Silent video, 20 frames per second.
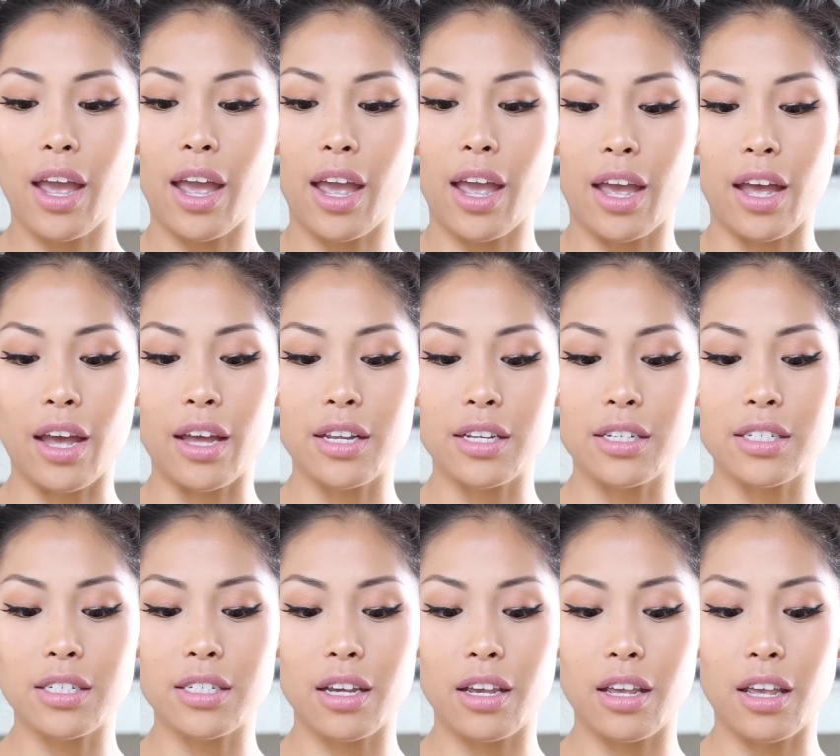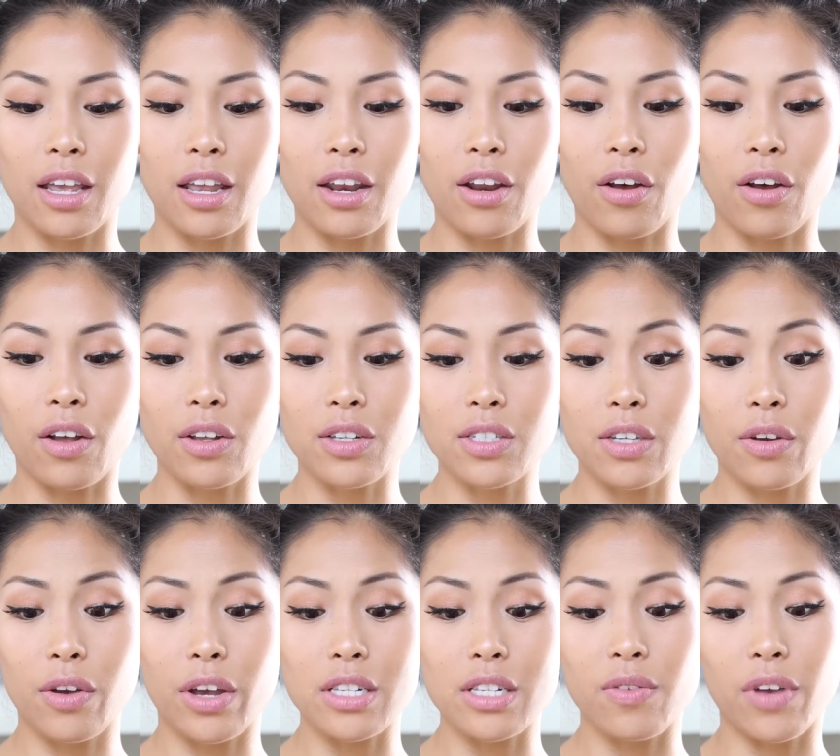and it
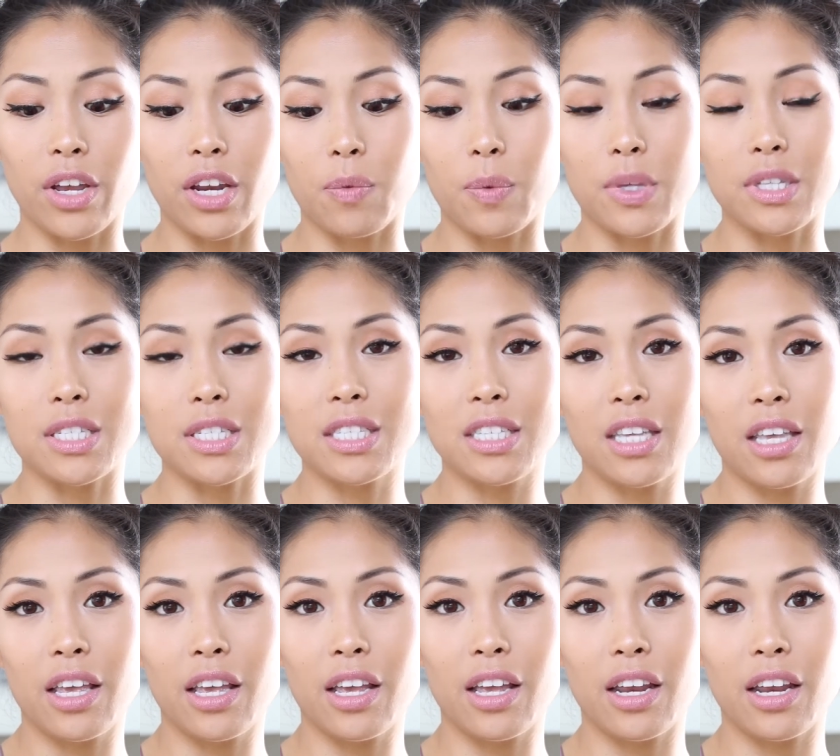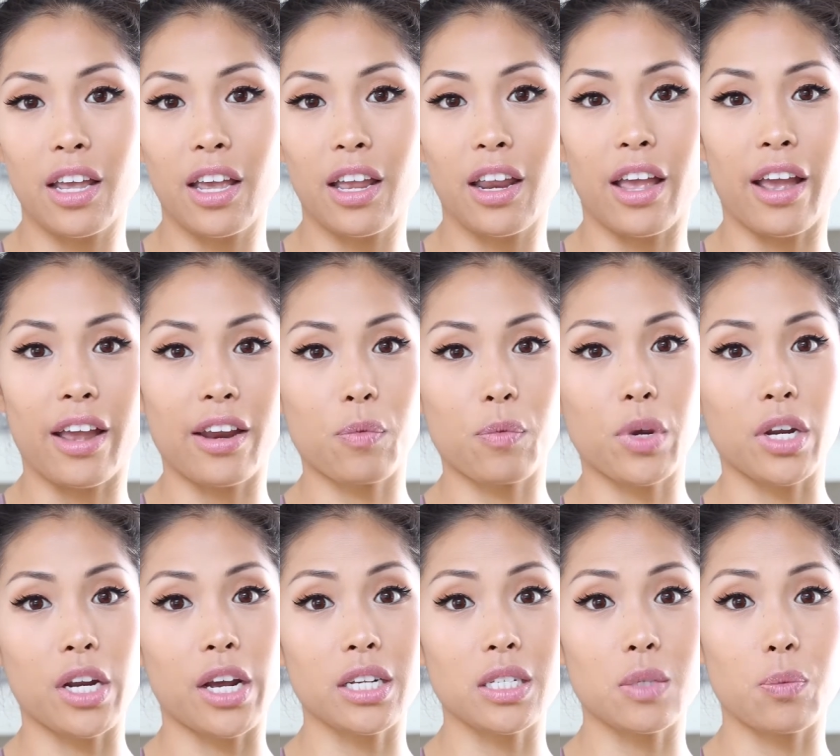also has vitamin C in it and
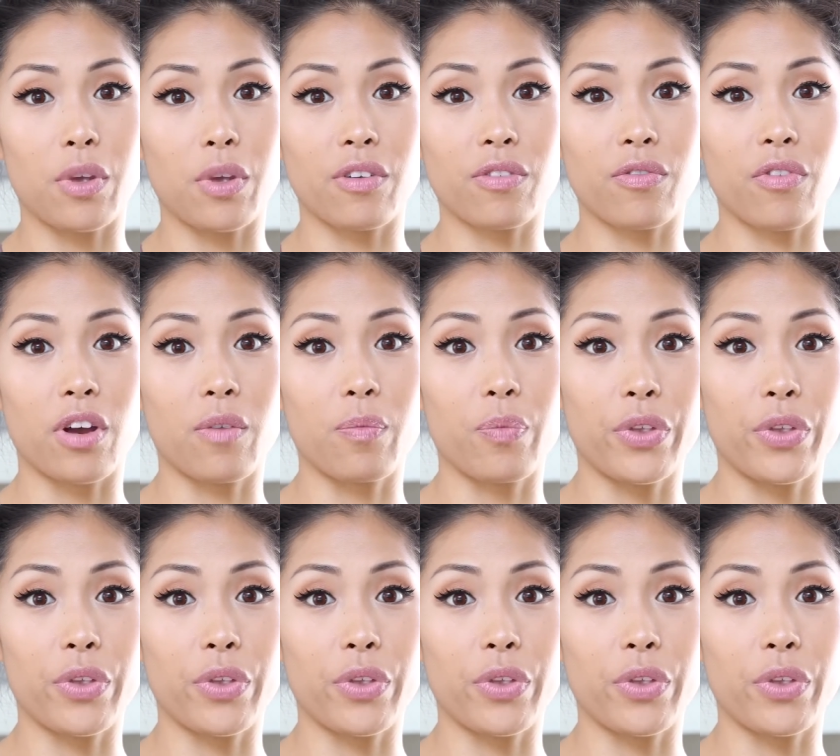protects me from